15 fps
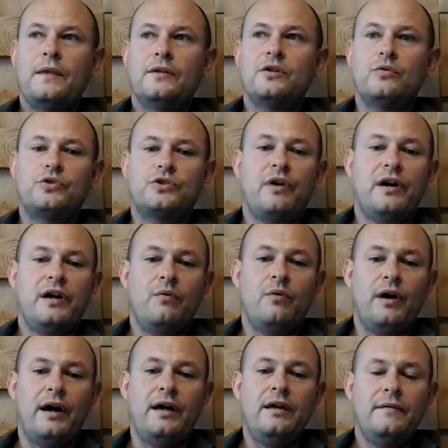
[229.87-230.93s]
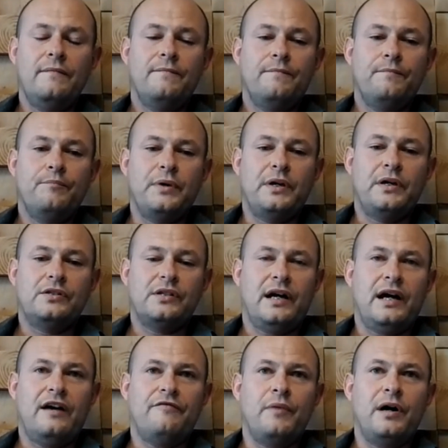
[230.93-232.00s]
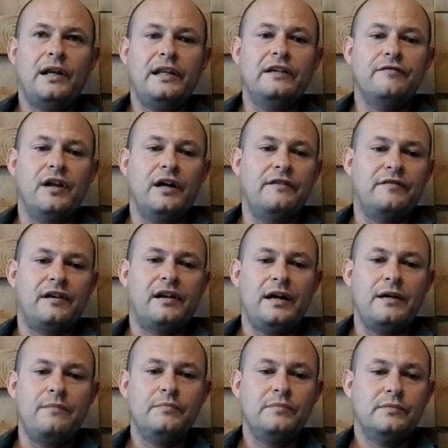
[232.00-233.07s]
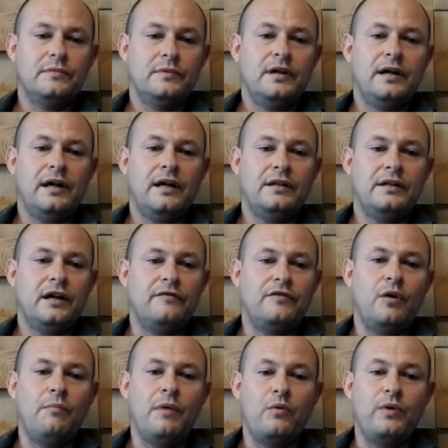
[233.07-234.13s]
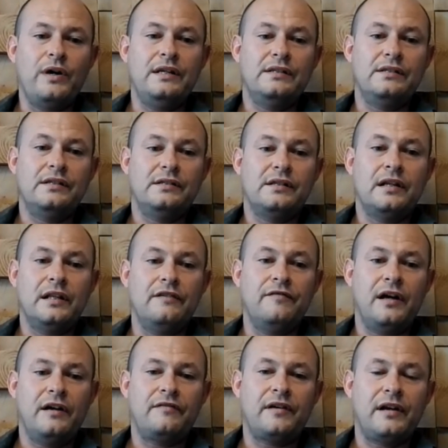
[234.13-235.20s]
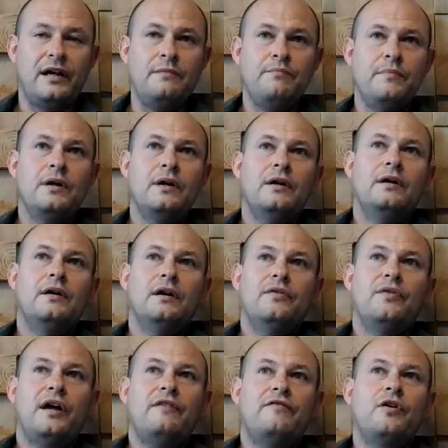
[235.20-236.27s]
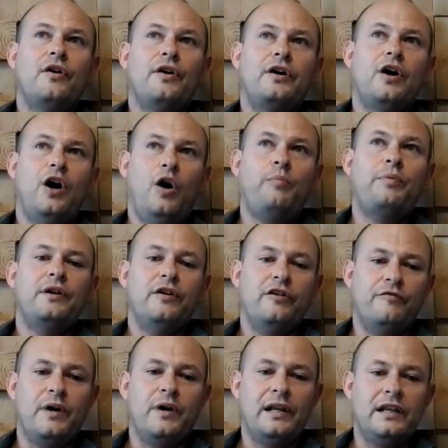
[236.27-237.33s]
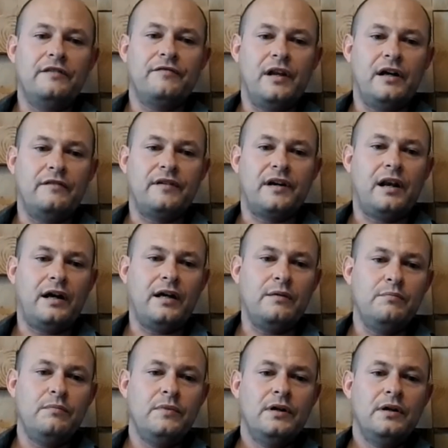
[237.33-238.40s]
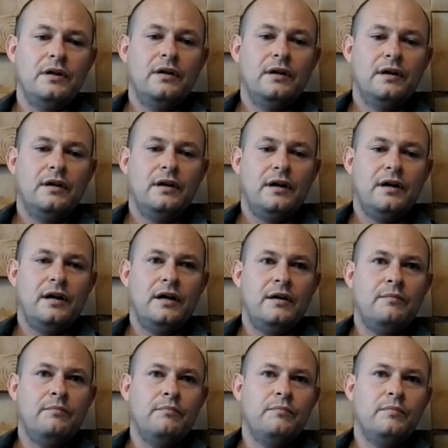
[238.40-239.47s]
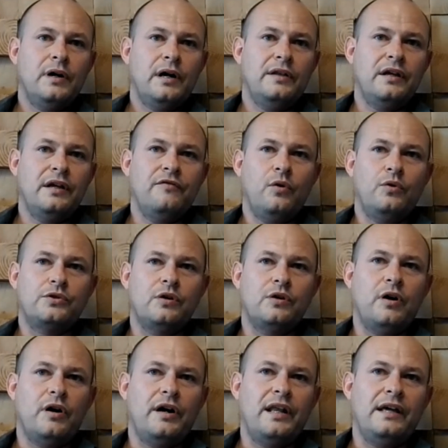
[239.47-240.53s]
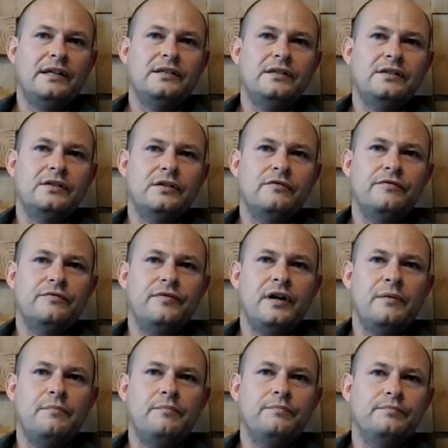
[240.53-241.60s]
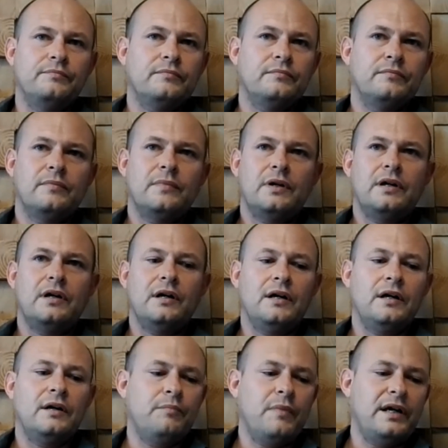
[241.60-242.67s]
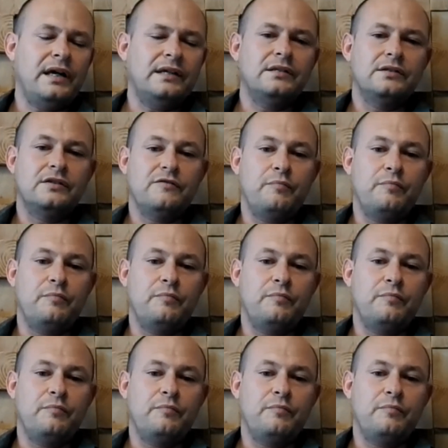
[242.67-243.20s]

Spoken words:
So straight away, because I have my live life claim and I've got my witnesses to the live life claim, they've got a copy of my live life claim, and they've also got an essence of my essence